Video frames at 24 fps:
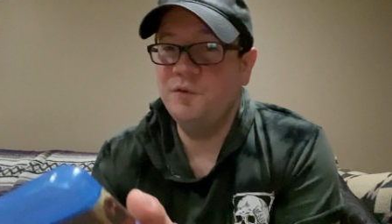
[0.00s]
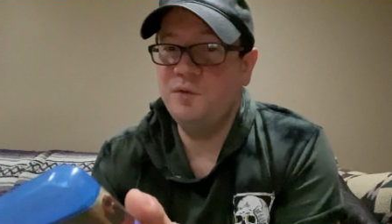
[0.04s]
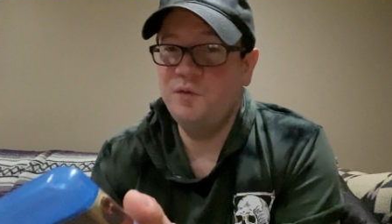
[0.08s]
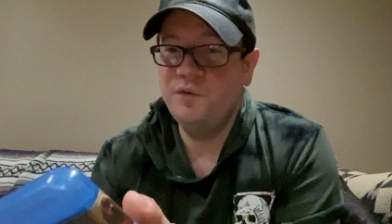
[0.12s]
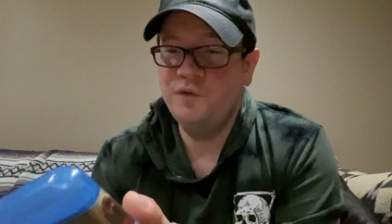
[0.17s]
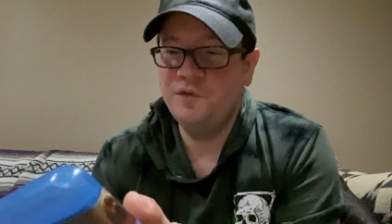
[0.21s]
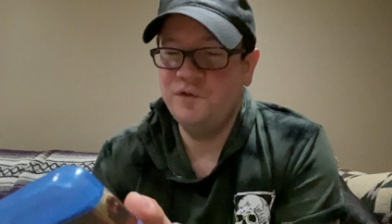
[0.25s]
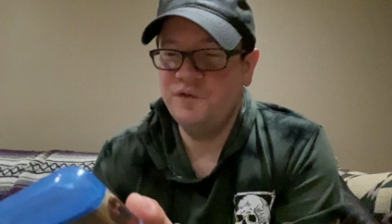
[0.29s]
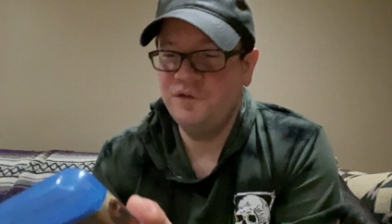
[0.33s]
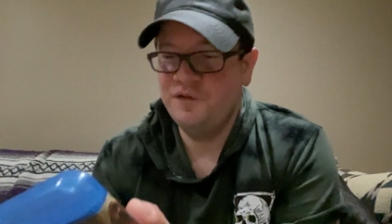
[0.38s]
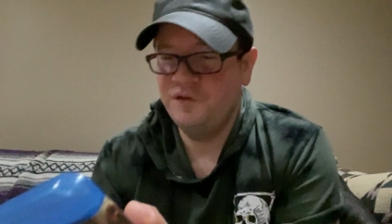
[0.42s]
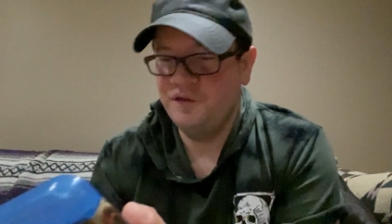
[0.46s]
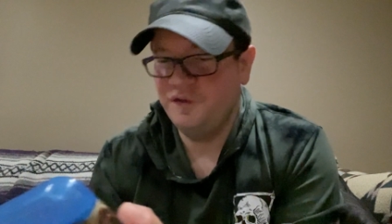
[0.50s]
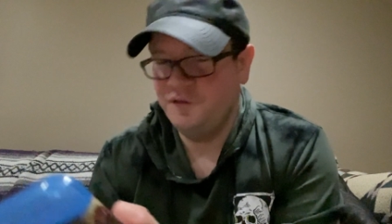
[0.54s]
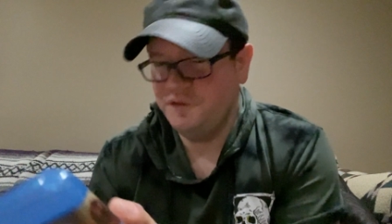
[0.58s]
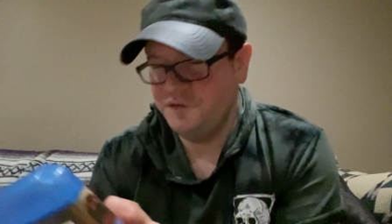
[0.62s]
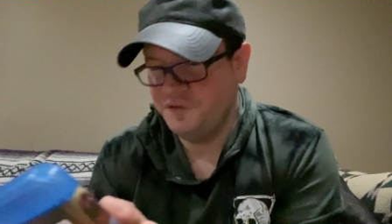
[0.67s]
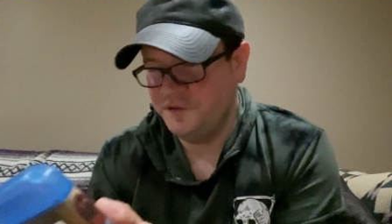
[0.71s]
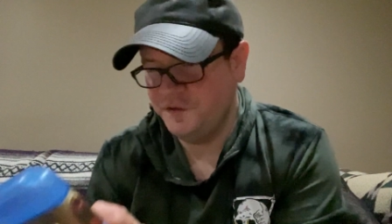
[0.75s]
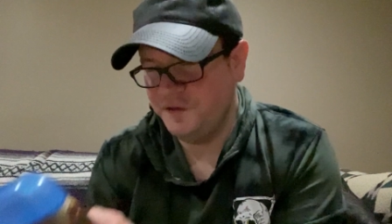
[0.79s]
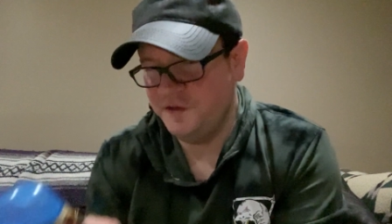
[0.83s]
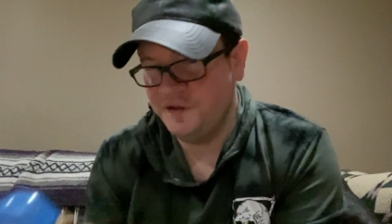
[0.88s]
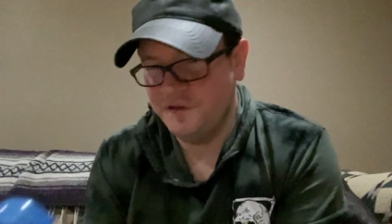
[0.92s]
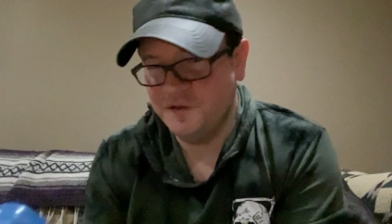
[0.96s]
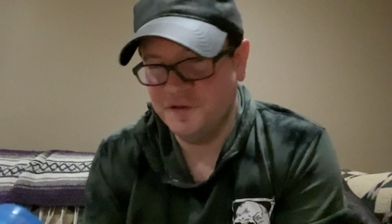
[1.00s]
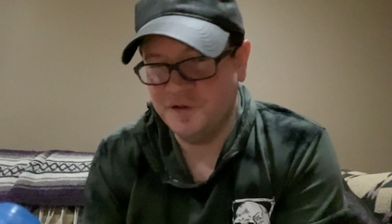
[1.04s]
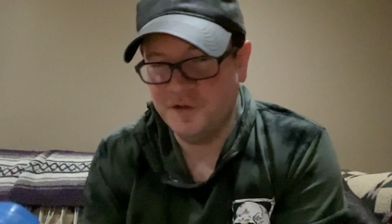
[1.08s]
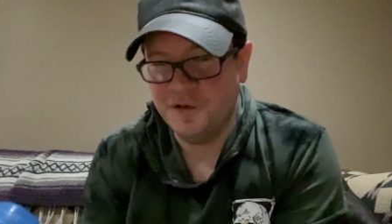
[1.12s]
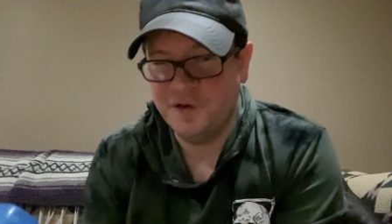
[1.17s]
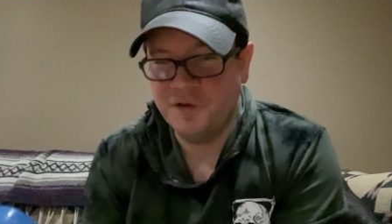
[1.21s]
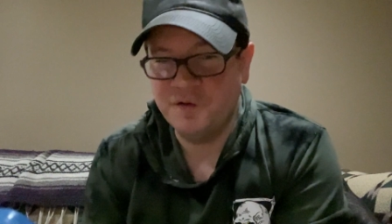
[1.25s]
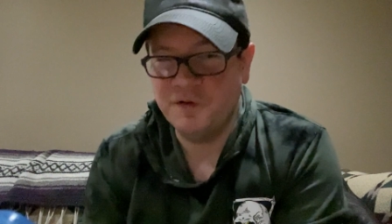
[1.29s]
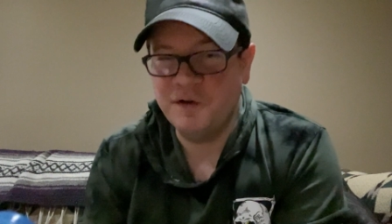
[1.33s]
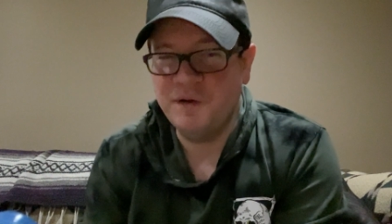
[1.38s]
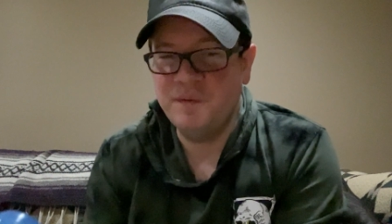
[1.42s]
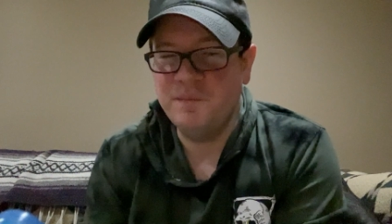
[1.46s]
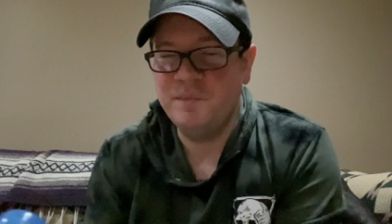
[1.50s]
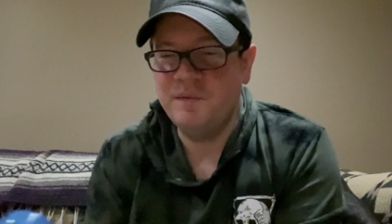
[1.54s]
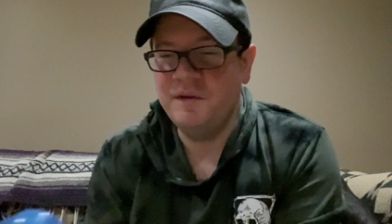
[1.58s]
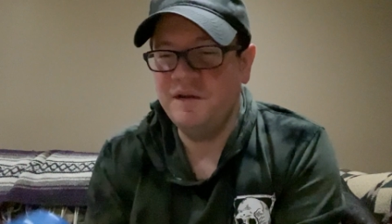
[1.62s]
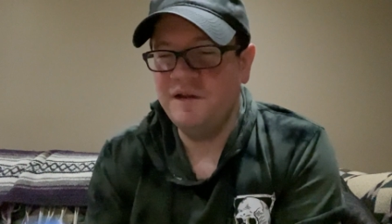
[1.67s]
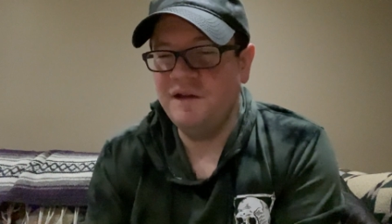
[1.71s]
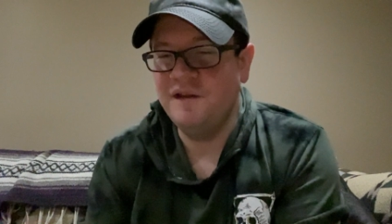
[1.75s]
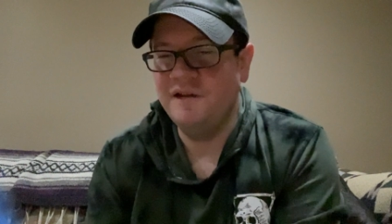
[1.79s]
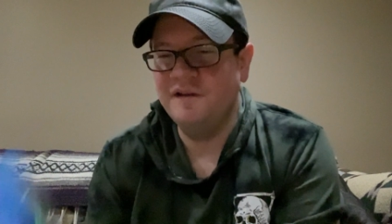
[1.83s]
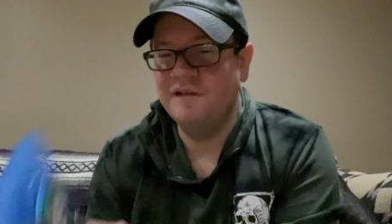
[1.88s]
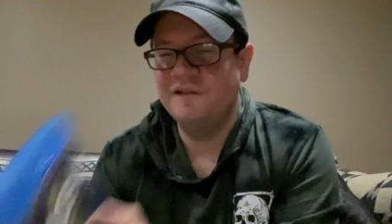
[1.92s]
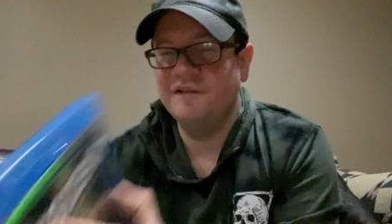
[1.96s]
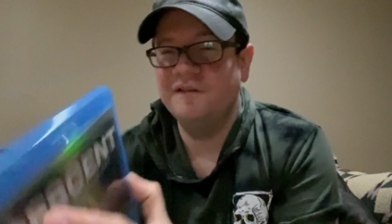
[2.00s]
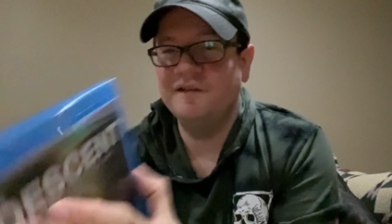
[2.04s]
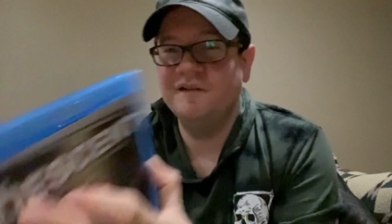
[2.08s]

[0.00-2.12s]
Oof, those things are creepy,